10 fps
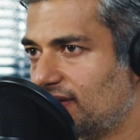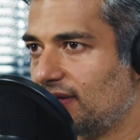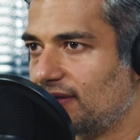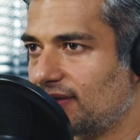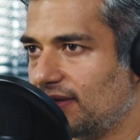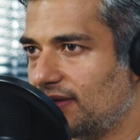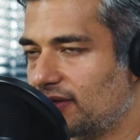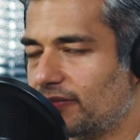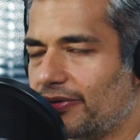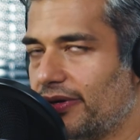
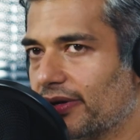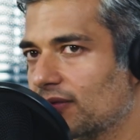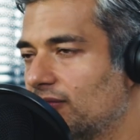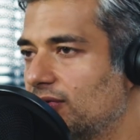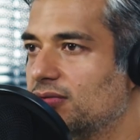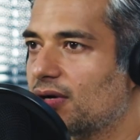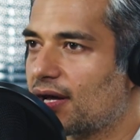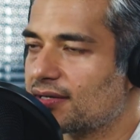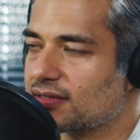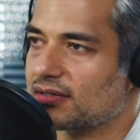cc's, depending on who you
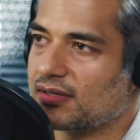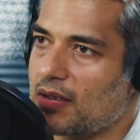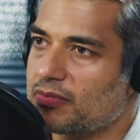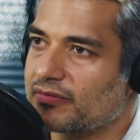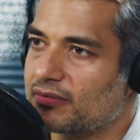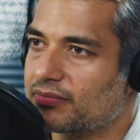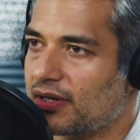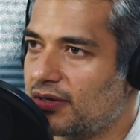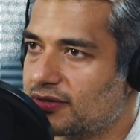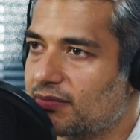ask, and the type of
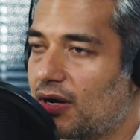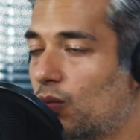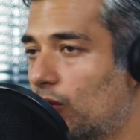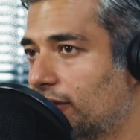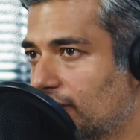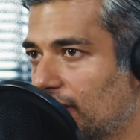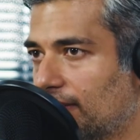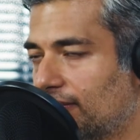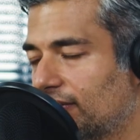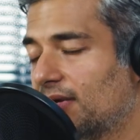implant is about 1
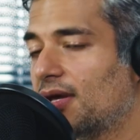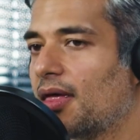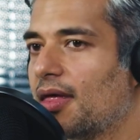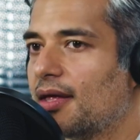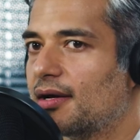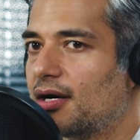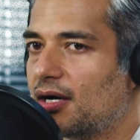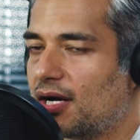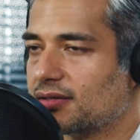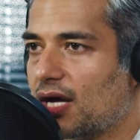cup
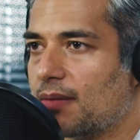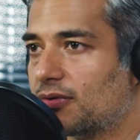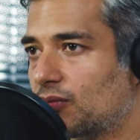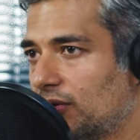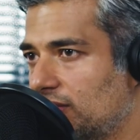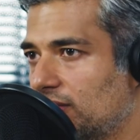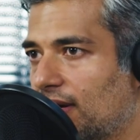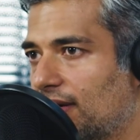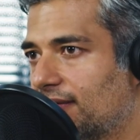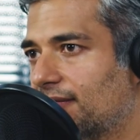on top of what you
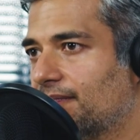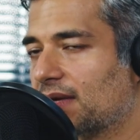have.